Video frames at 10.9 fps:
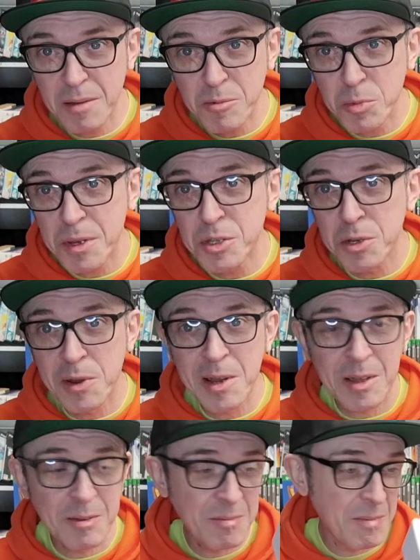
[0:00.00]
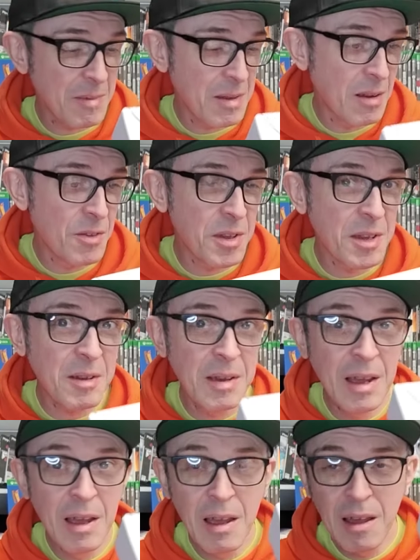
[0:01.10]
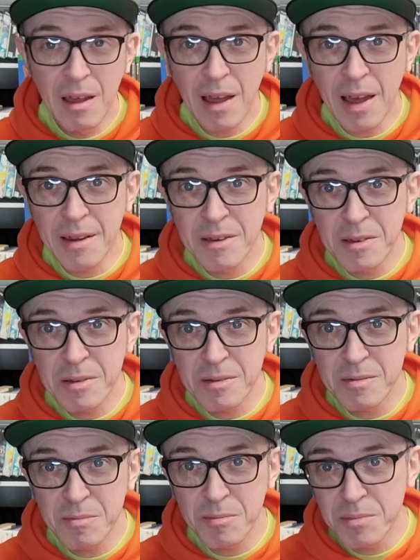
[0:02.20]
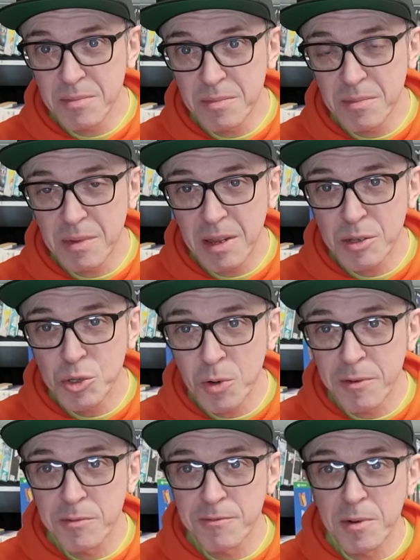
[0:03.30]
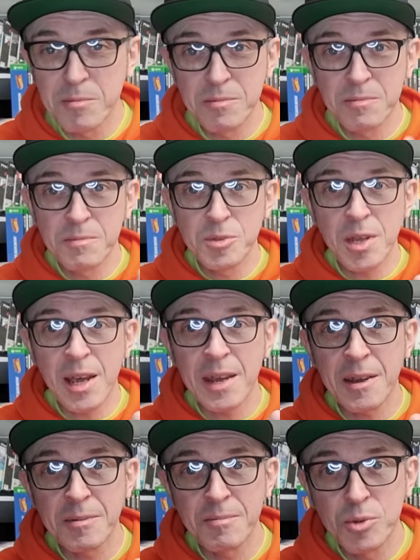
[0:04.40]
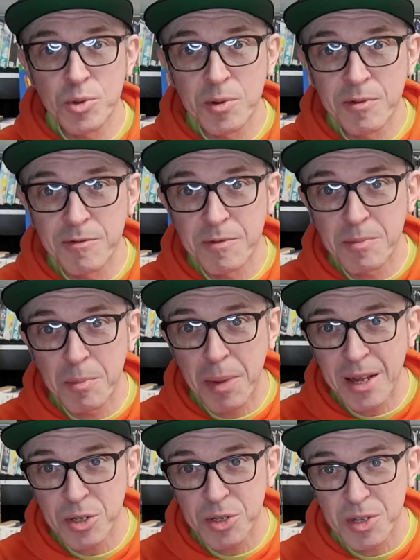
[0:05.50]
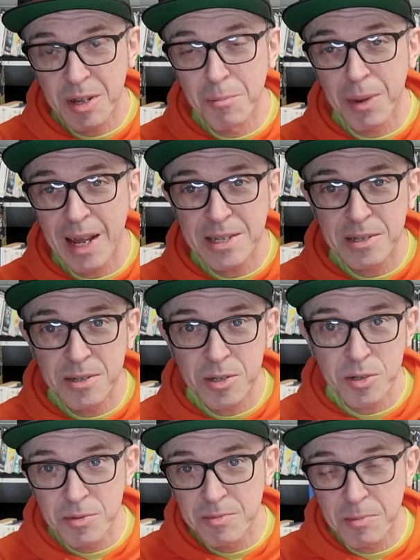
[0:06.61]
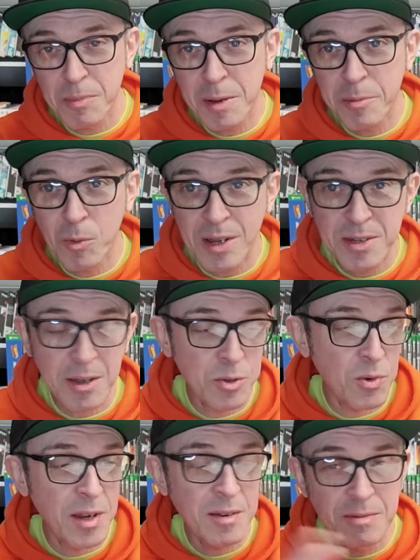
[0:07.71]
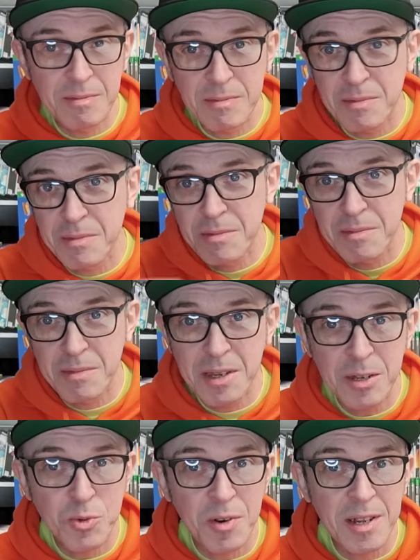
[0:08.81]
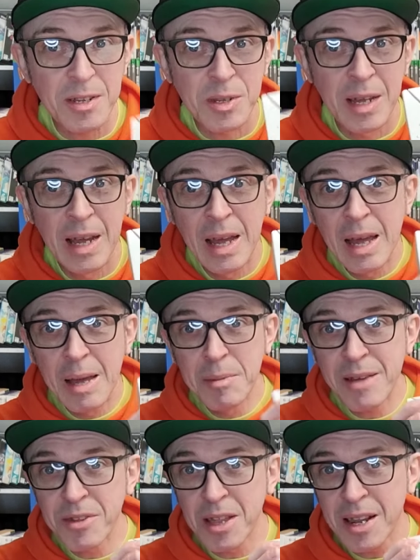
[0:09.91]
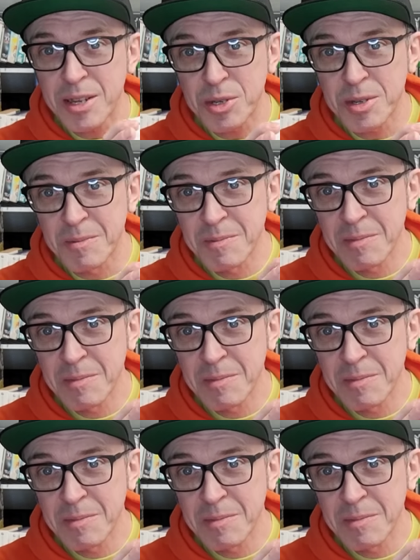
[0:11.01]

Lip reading: was a bit too early, I think. And it suffered from Sega sort of past complacencies, and people went elsewhere, and it is what it is. Nevertheless,